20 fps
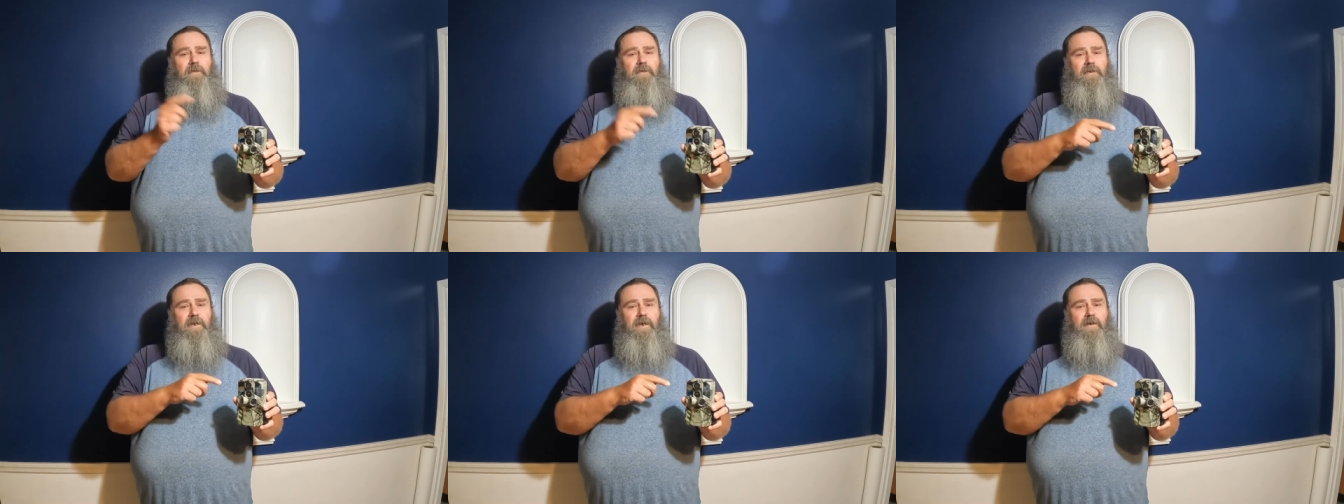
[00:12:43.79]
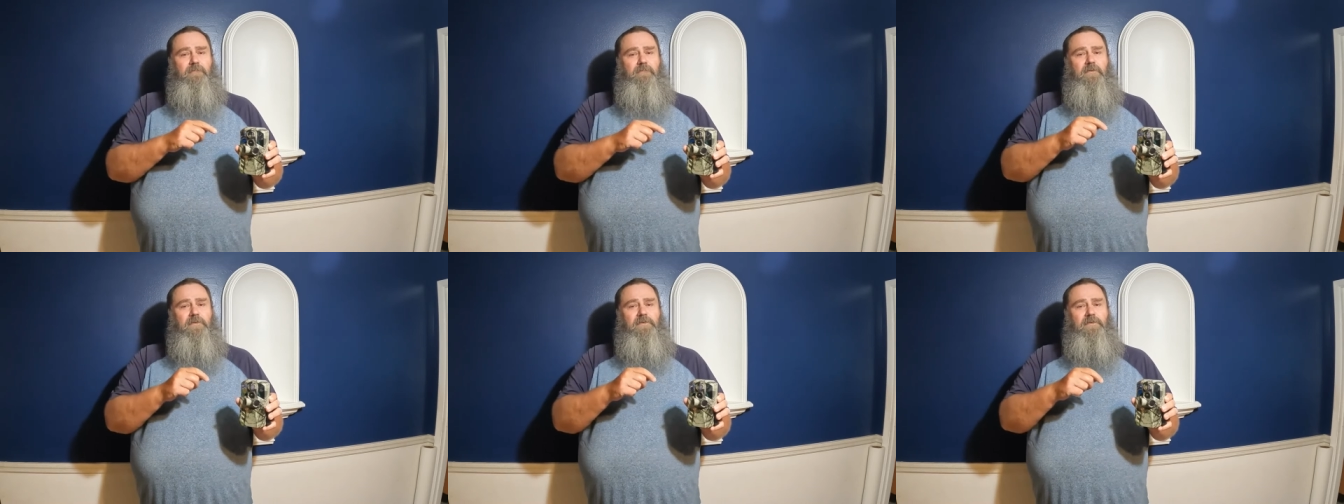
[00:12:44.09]
the
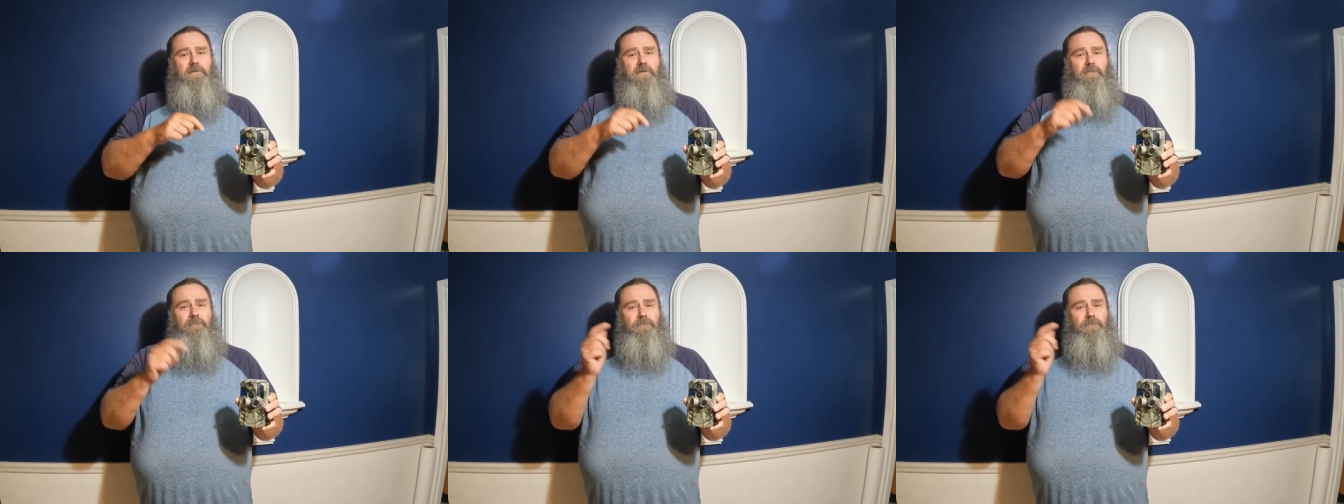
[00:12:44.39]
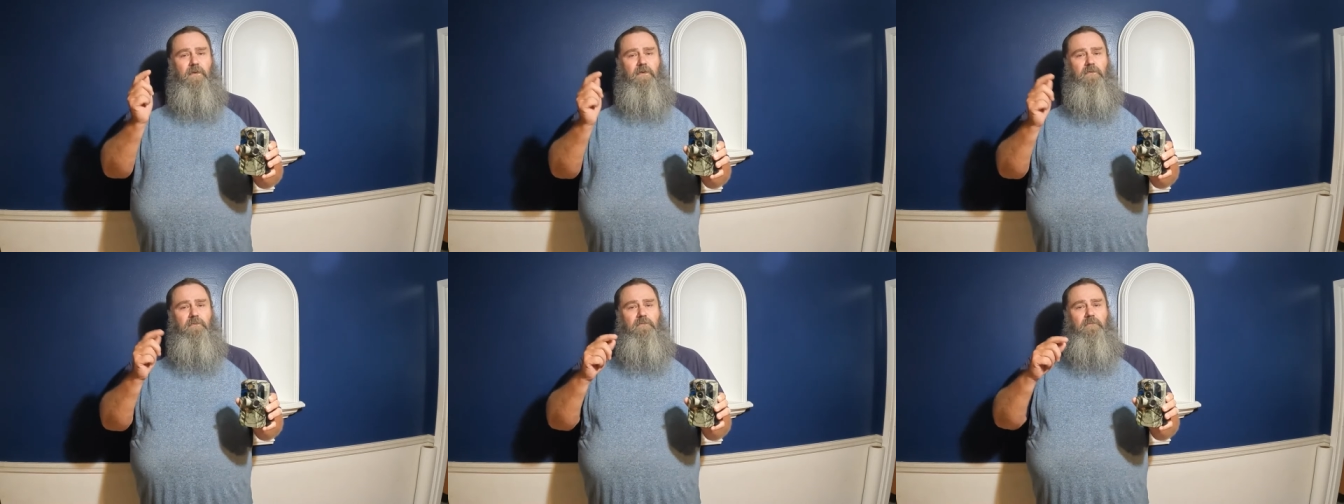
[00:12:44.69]
camera to your
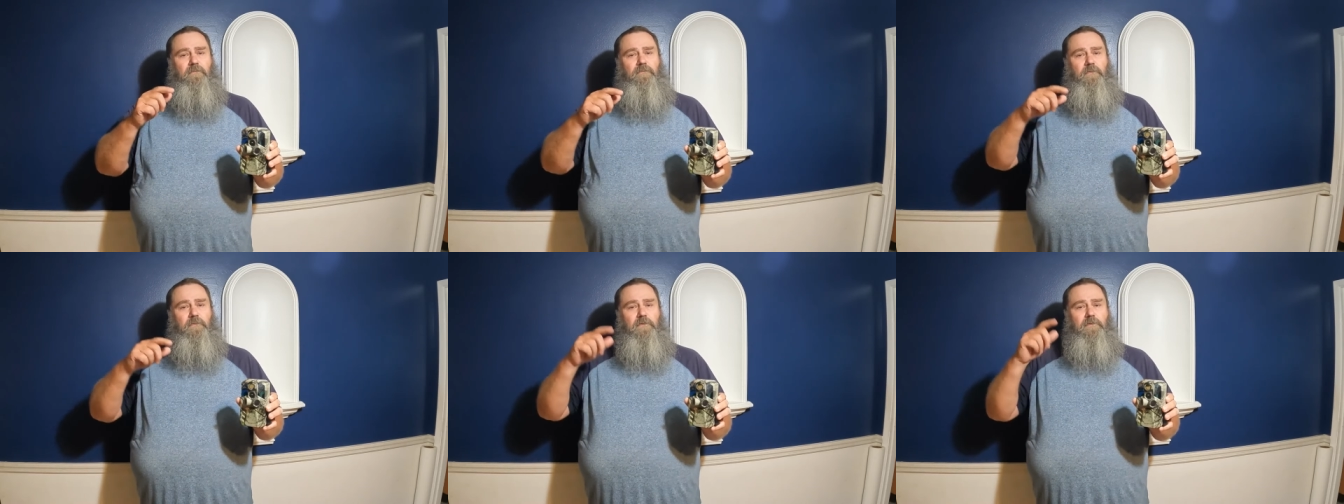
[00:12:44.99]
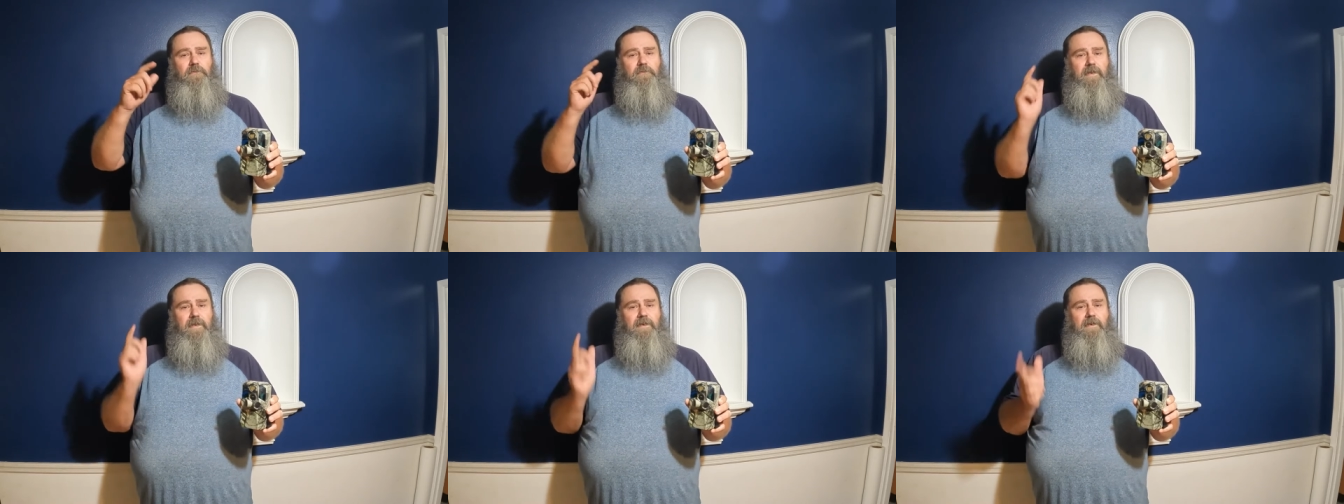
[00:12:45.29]
phone through
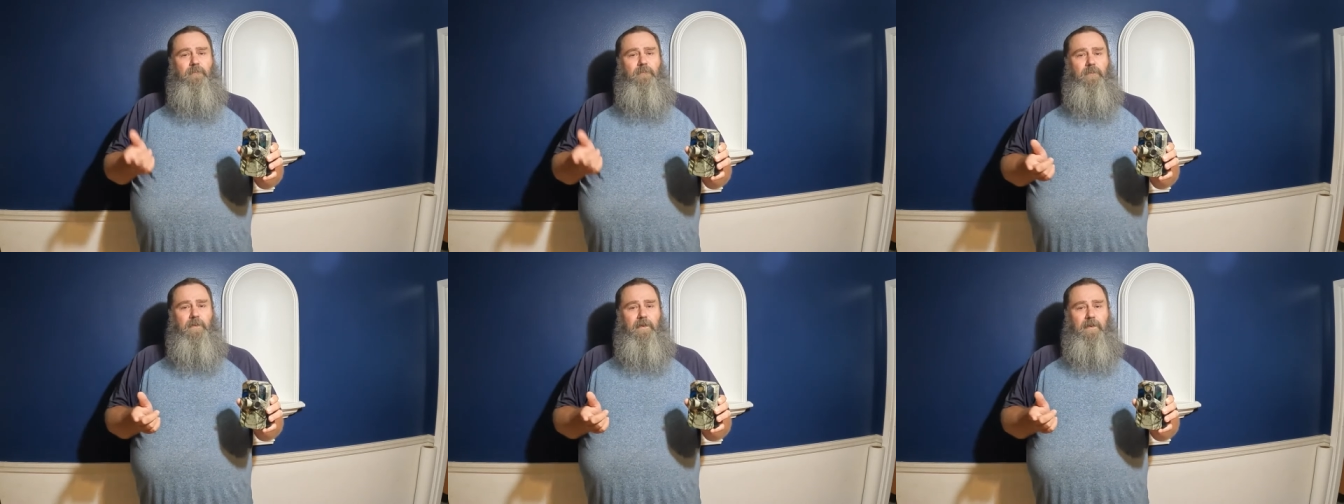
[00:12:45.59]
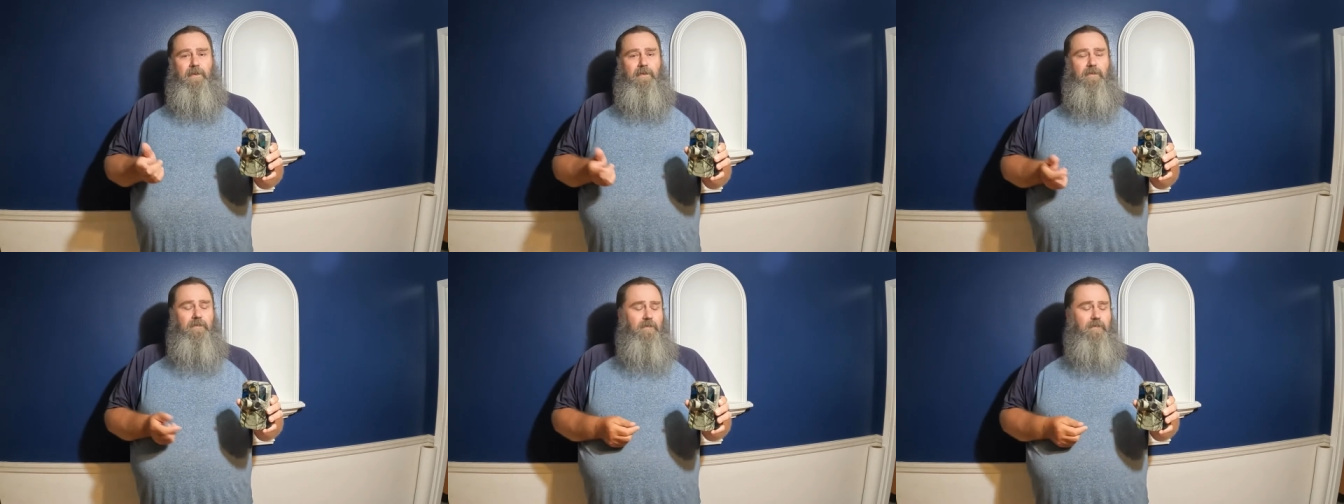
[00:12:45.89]
your data
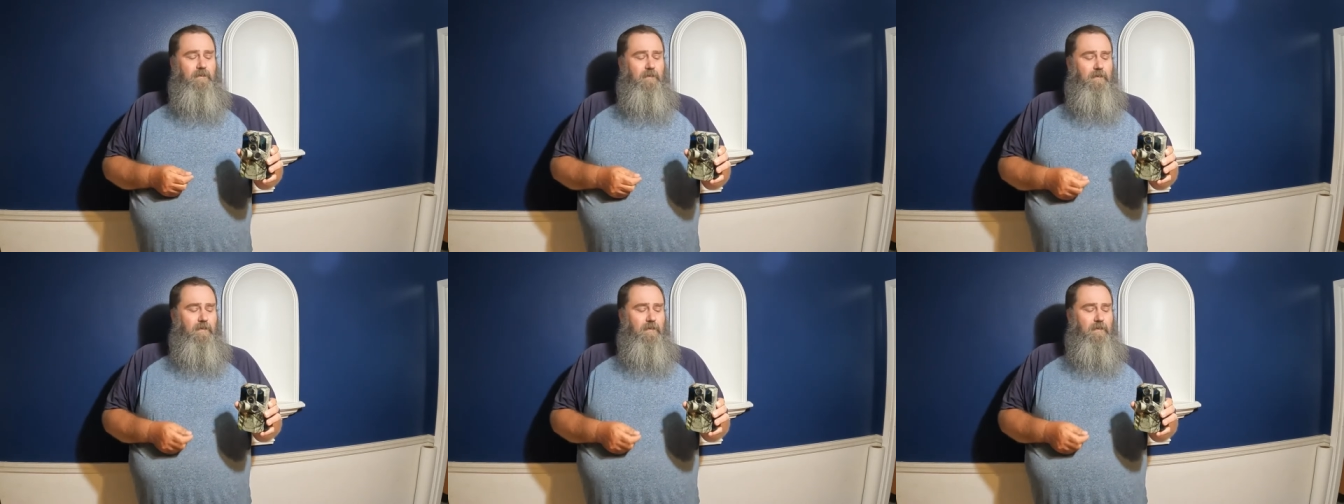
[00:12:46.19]
plan.